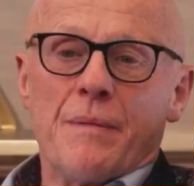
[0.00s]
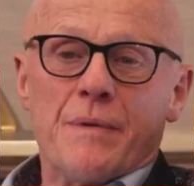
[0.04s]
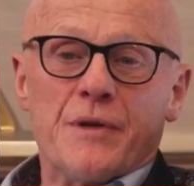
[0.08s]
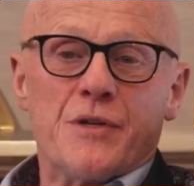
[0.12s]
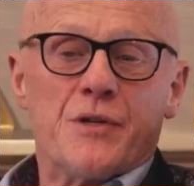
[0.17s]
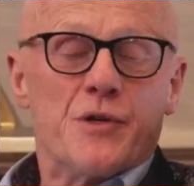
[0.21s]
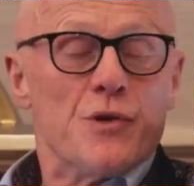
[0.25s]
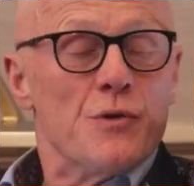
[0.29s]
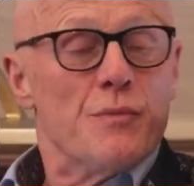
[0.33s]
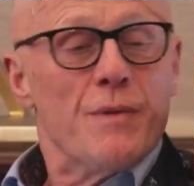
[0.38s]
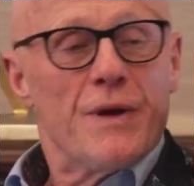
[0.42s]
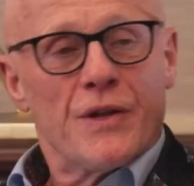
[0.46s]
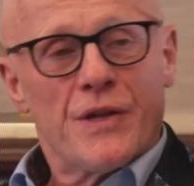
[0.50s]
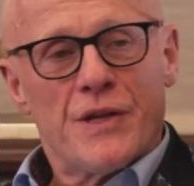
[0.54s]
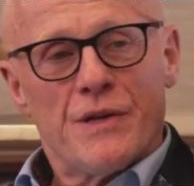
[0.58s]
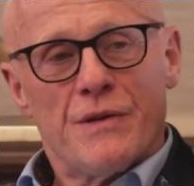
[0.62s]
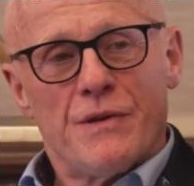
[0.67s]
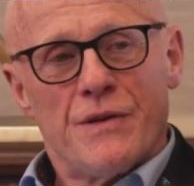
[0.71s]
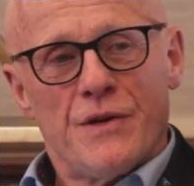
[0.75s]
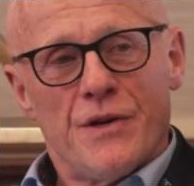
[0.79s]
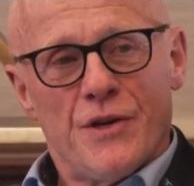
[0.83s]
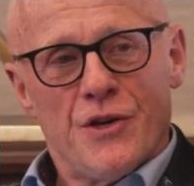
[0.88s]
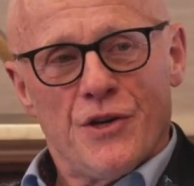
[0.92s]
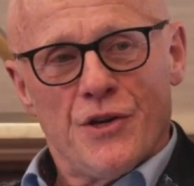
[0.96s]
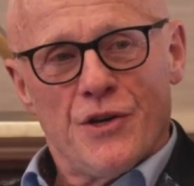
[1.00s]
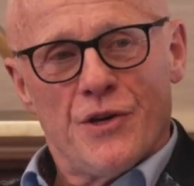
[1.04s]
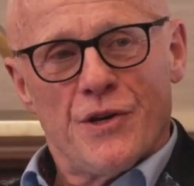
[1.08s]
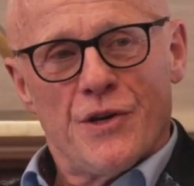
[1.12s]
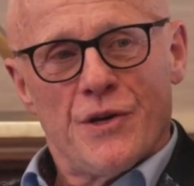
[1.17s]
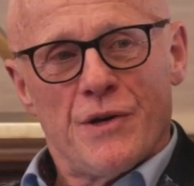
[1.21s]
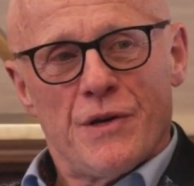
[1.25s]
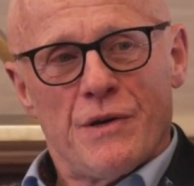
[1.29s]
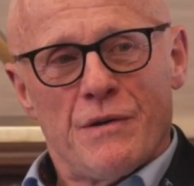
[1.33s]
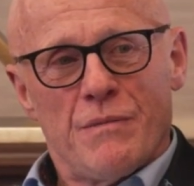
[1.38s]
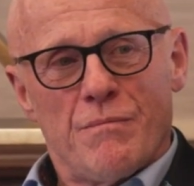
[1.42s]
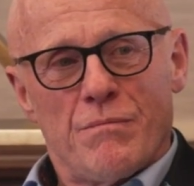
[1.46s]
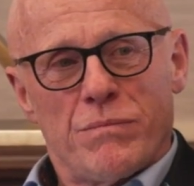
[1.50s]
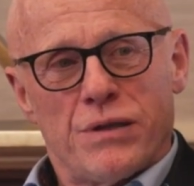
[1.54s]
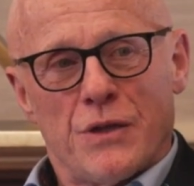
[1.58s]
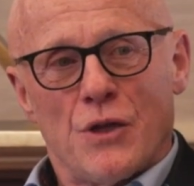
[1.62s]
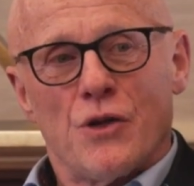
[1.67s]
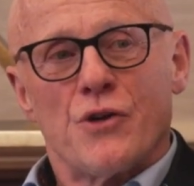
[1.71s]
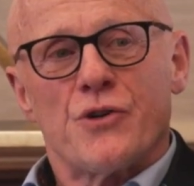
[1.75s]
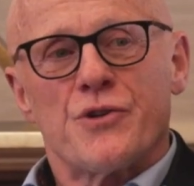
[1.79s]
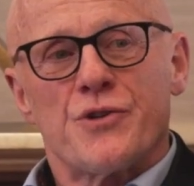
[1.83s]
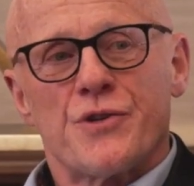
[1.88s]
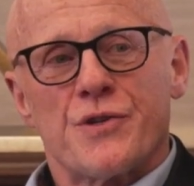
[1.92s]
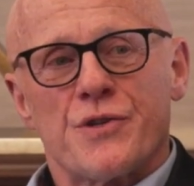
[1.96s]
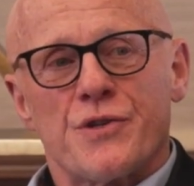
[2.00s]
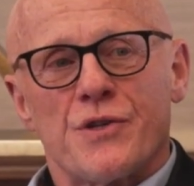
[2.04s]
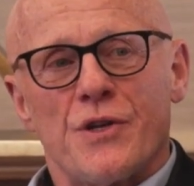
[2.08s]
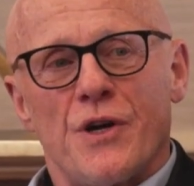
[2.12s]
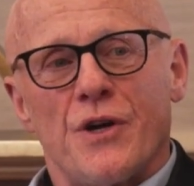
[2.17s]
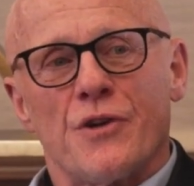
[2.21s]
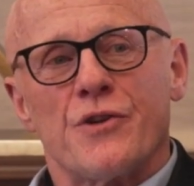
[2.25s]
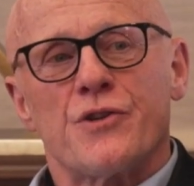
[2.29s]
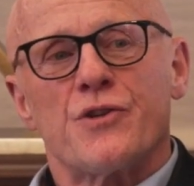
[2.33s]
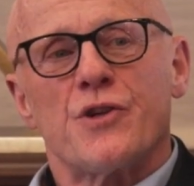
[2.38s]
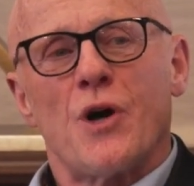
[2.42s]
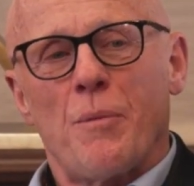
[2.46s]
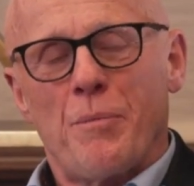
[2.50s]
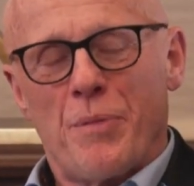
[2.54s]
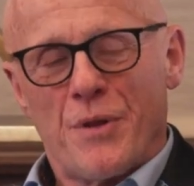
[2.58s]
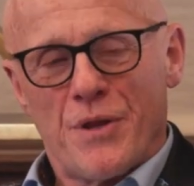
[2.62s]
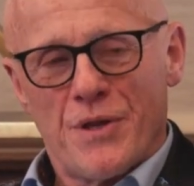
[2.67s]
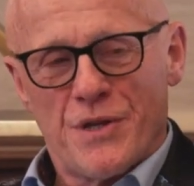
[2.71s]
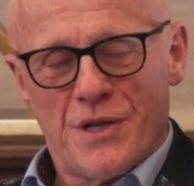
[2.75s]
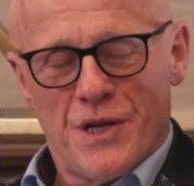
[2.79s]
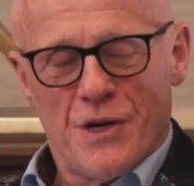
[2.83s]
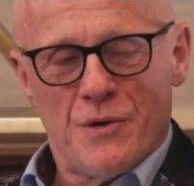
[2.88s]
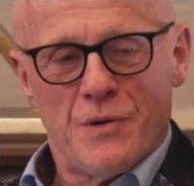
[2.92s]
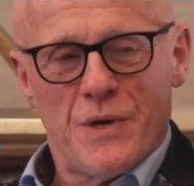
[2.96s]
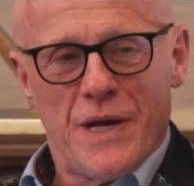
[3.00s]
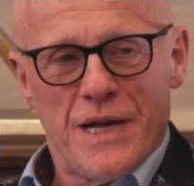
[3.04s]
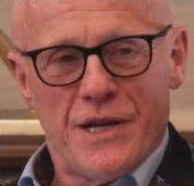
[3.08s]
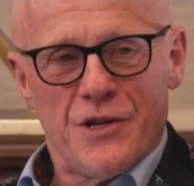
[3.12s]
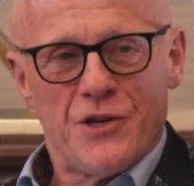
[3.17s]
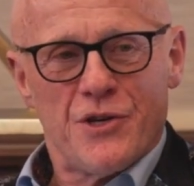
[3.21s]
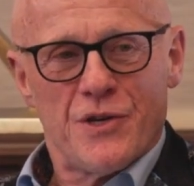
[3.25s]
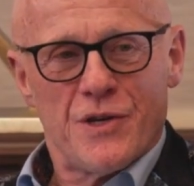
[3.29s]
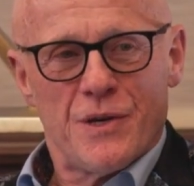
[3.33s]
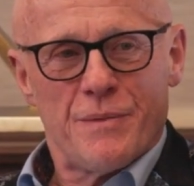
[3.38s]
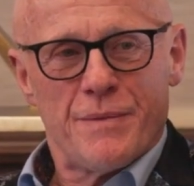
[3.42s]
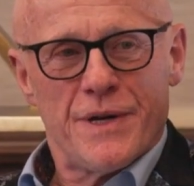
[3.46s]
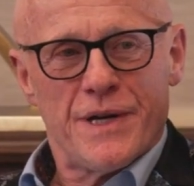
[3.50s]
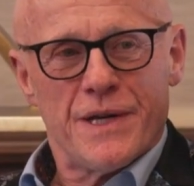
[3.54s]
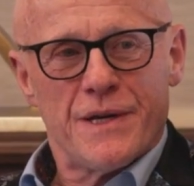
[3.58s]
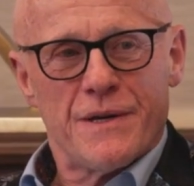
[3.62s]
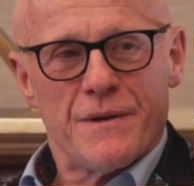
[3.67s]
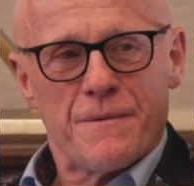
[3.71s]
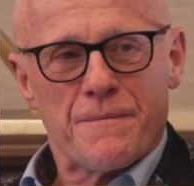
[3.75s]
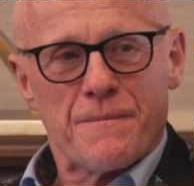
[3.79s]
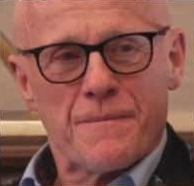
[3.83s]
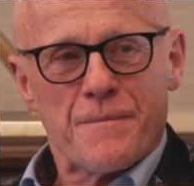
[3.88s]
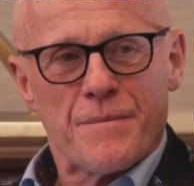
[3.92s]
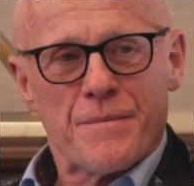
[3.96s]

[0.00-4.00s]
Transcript: maybe 2 million a year plus on top of the donation I make.